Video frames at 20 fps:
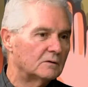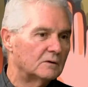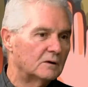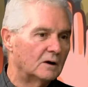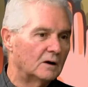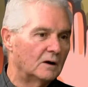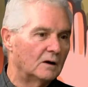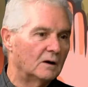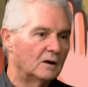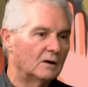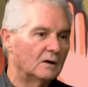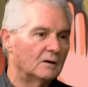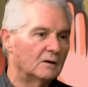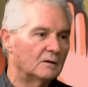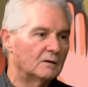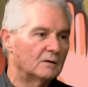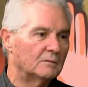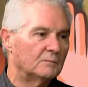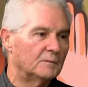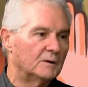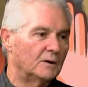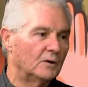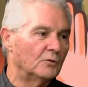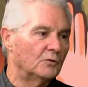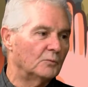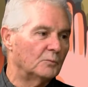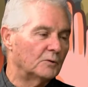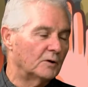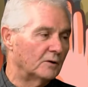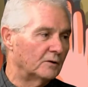my
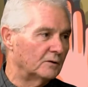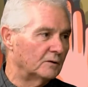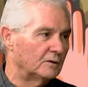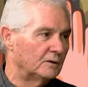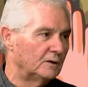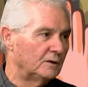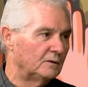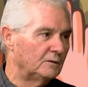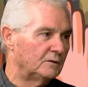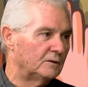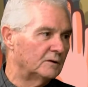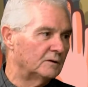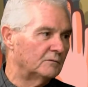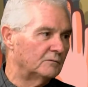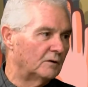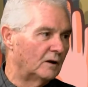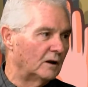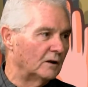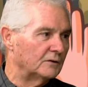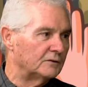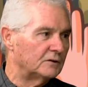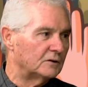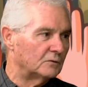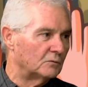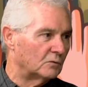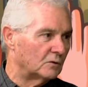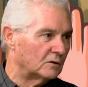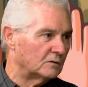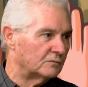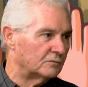older brother, he did volunteer
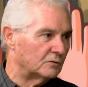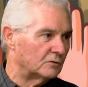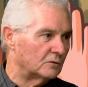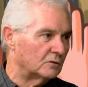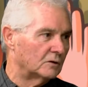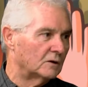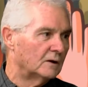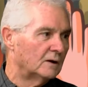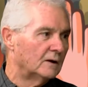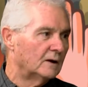work for